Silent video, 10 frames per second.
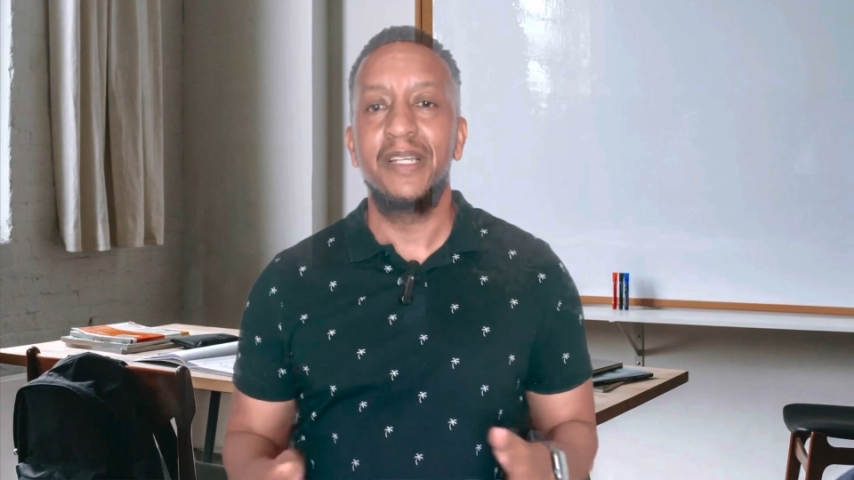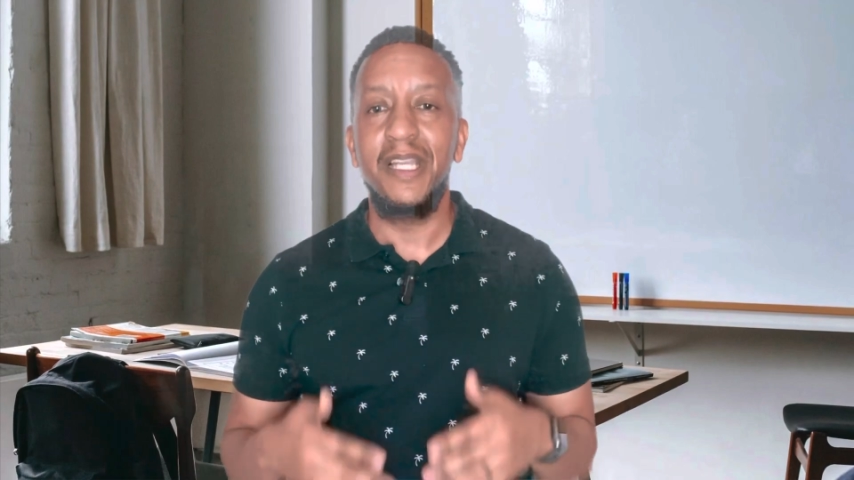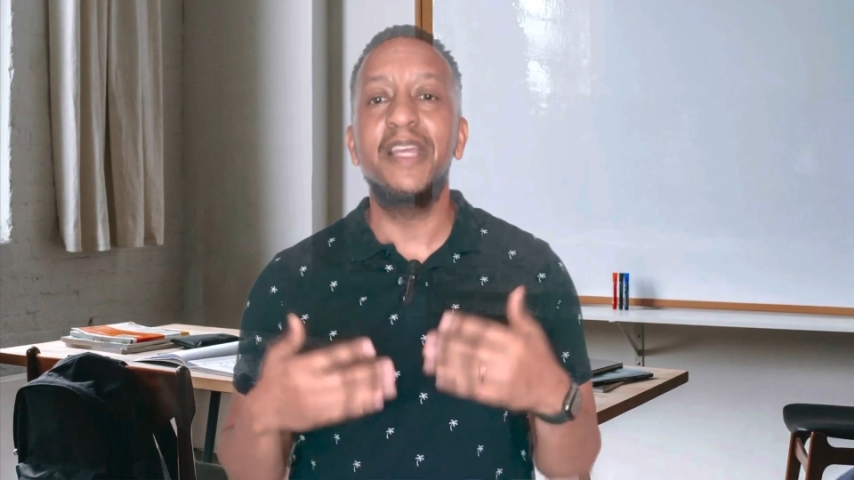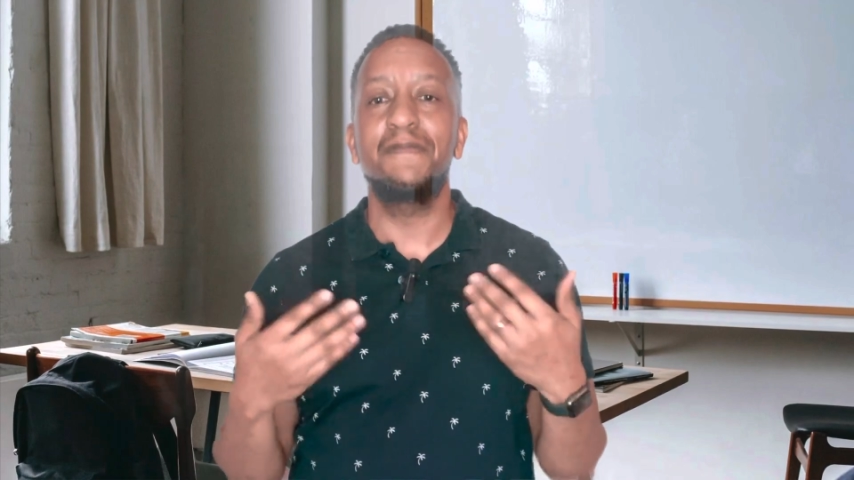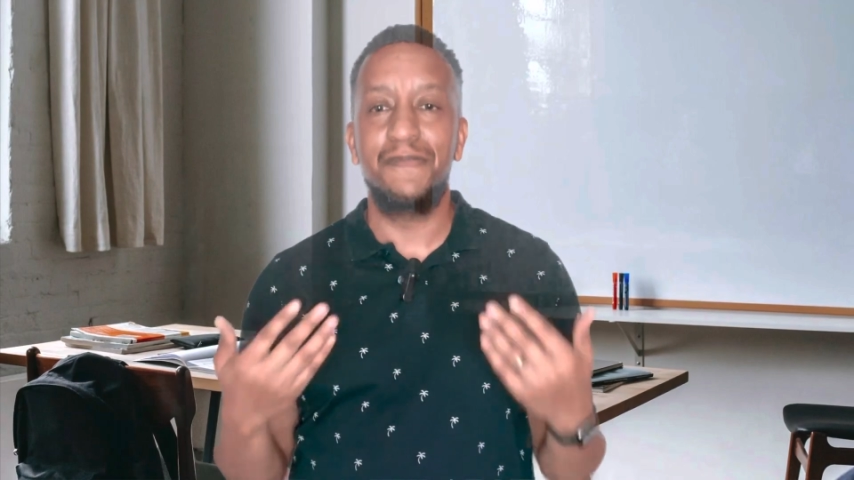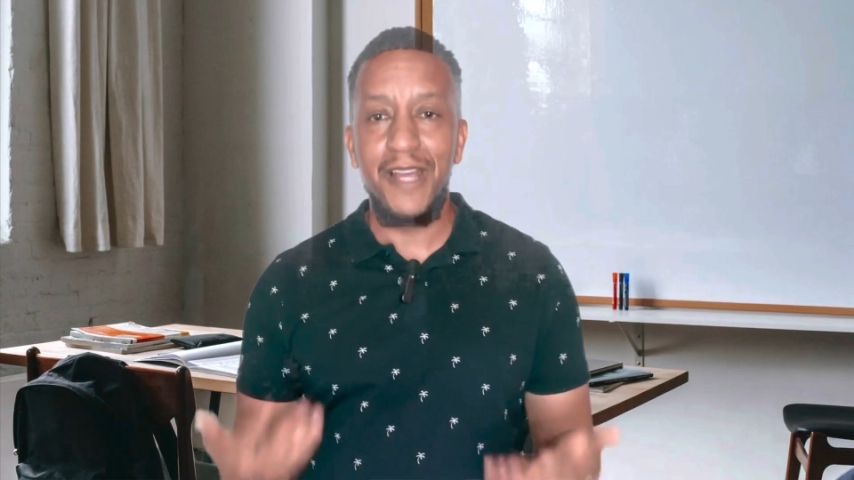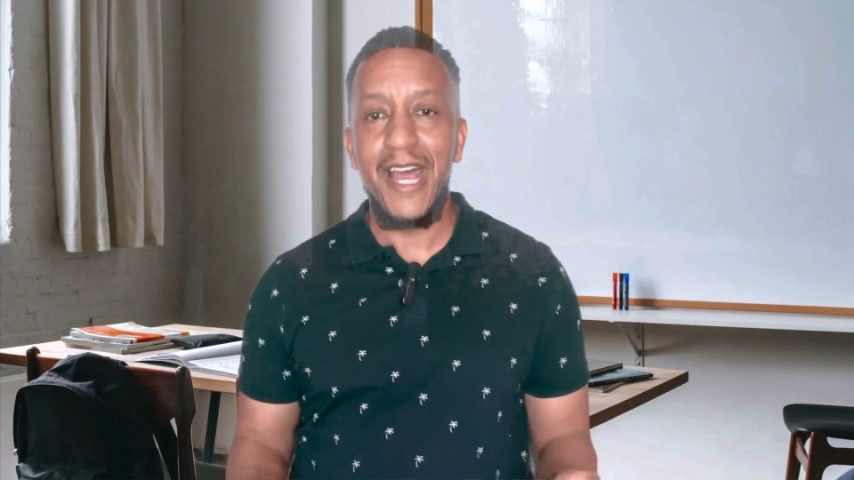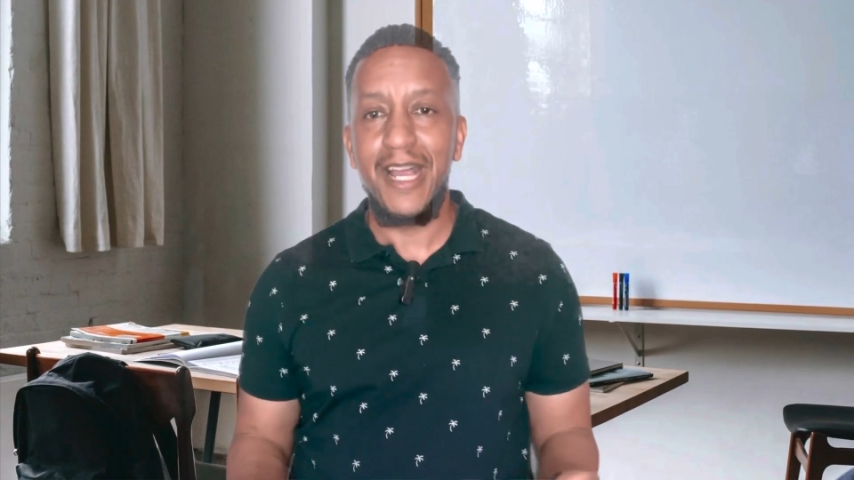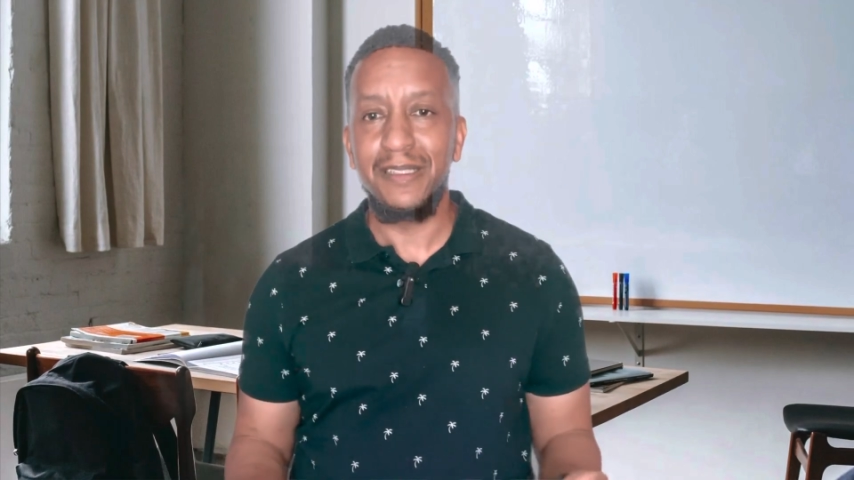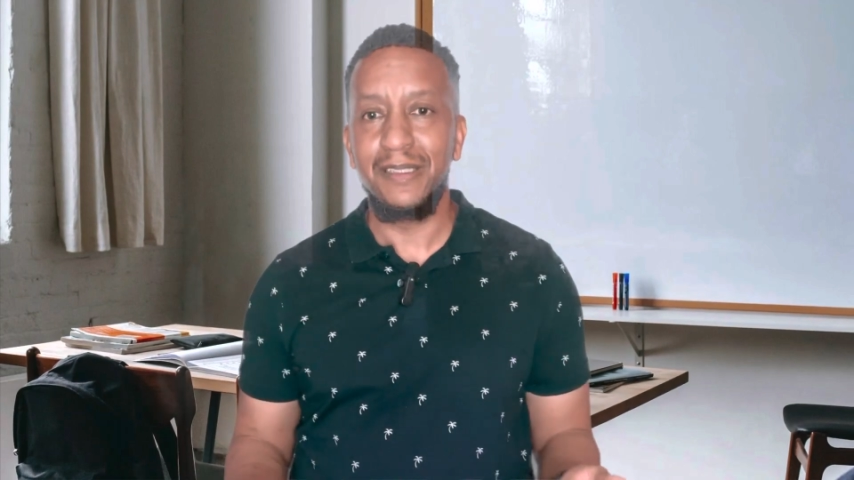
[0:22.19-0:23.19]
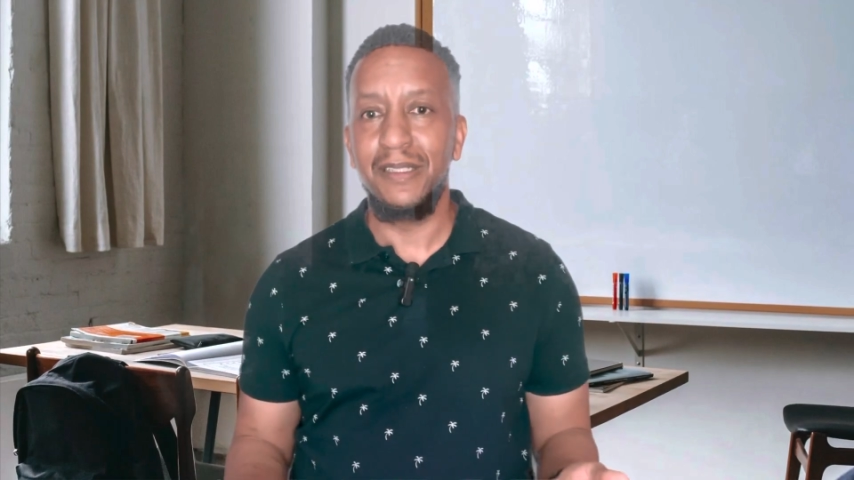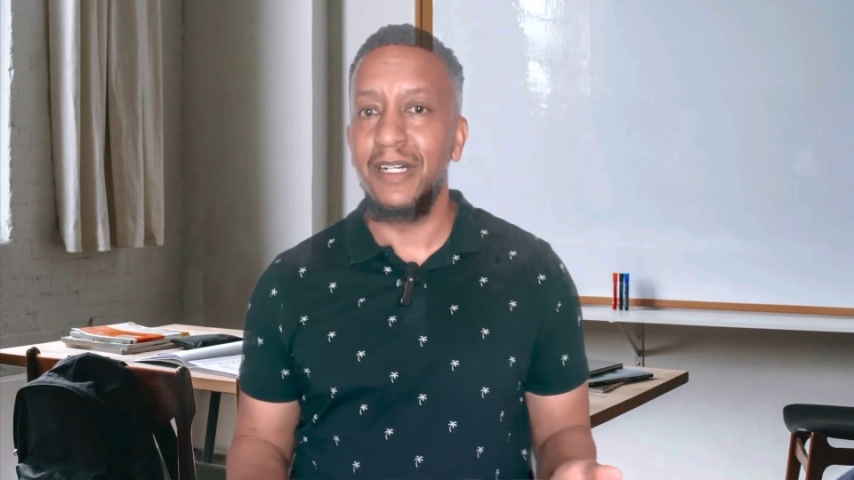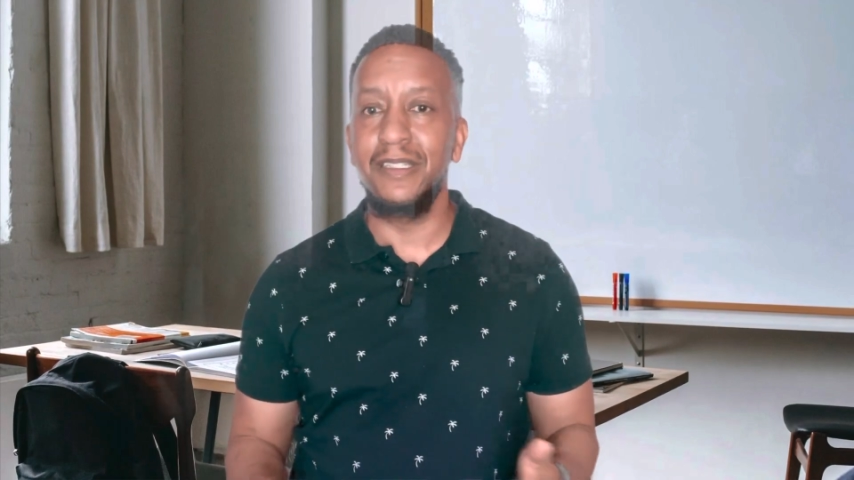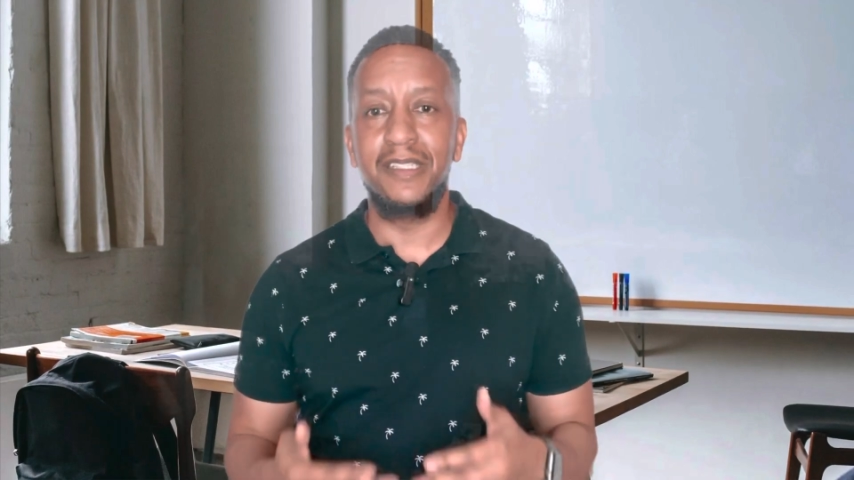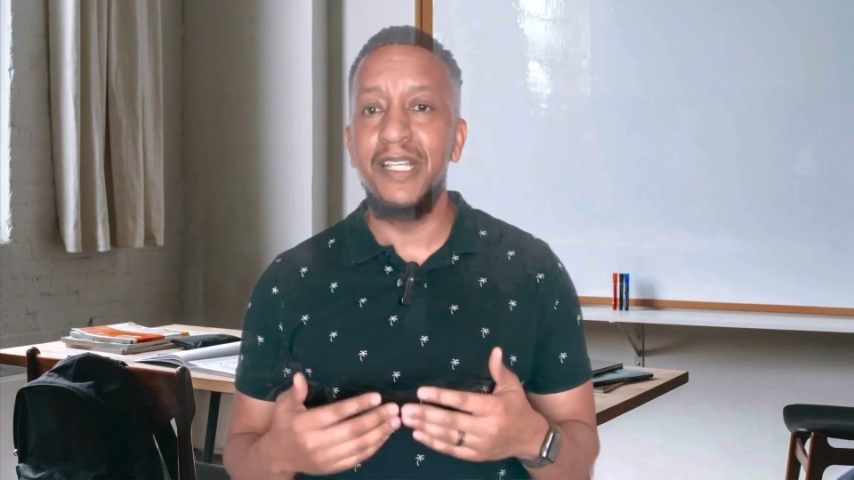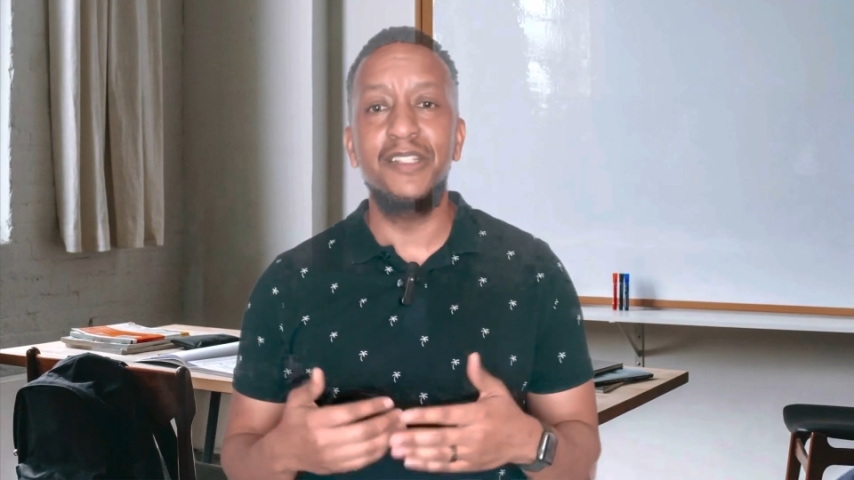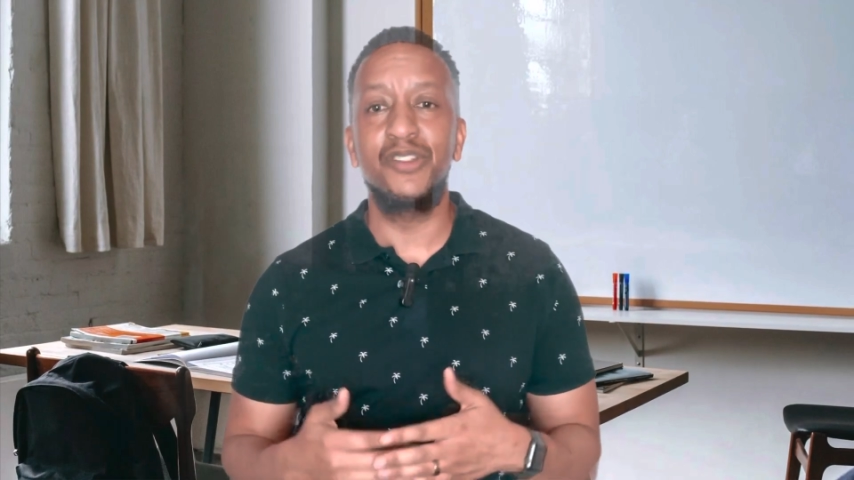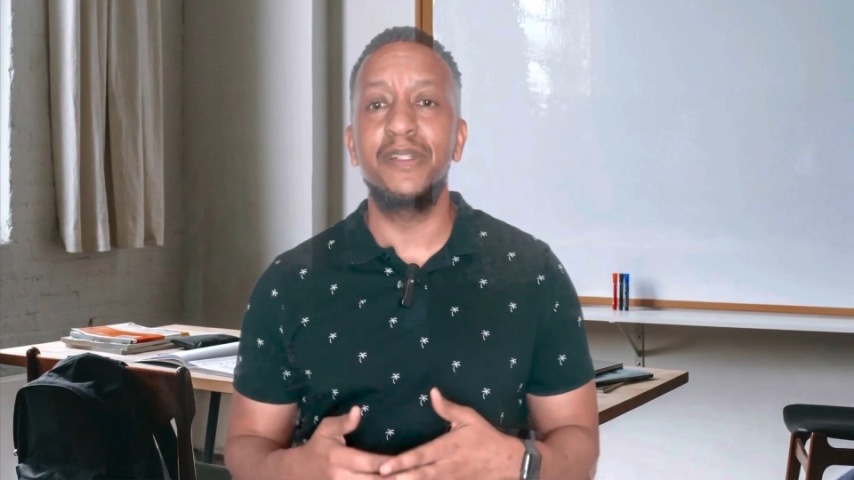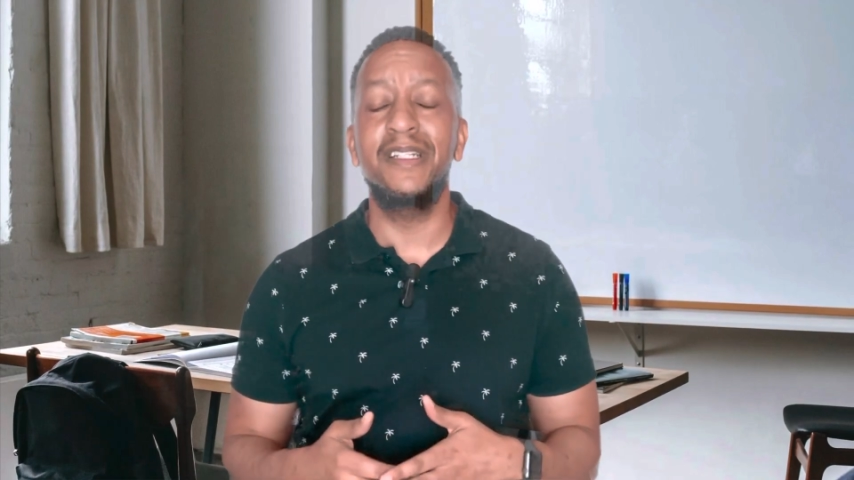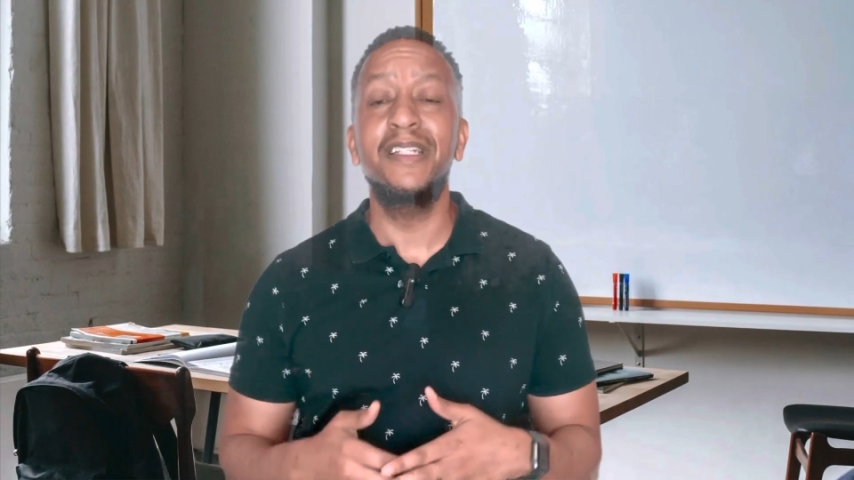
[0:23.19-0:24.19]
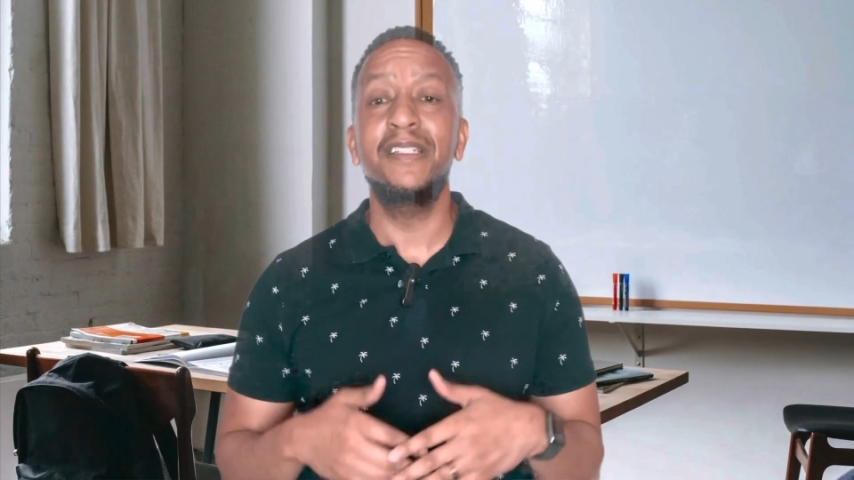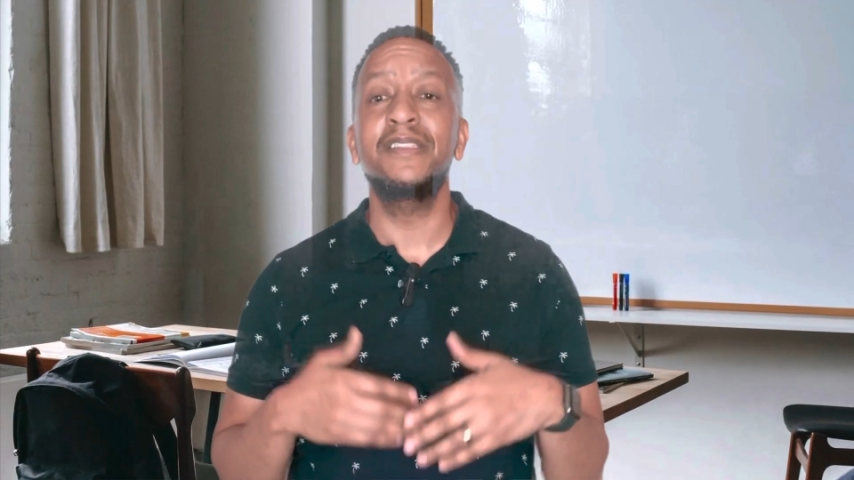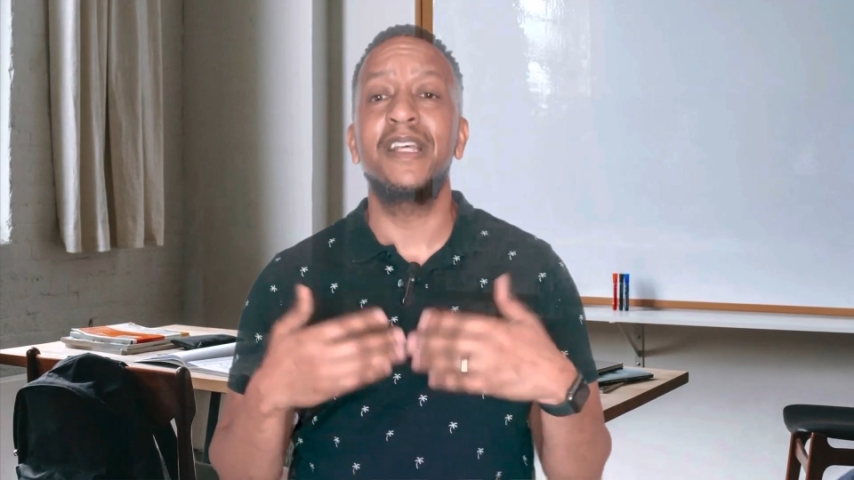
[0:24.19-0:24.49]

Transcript: In fact, a teacher is